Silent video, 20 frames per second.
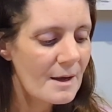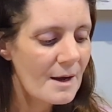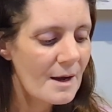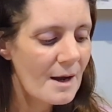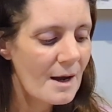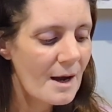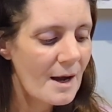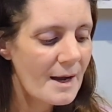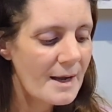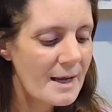
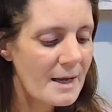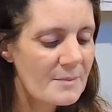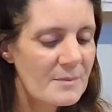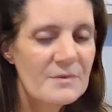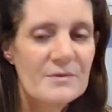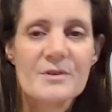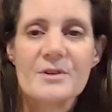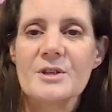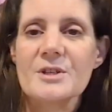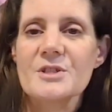I am a
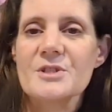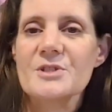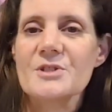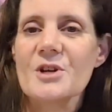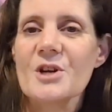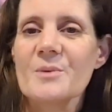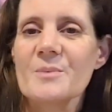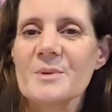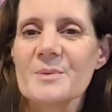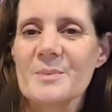very
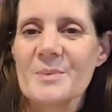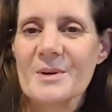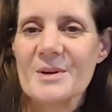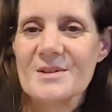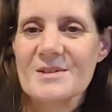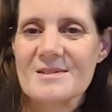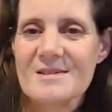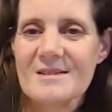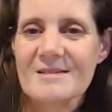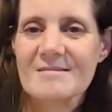determined
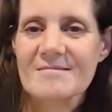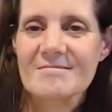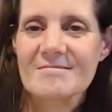person.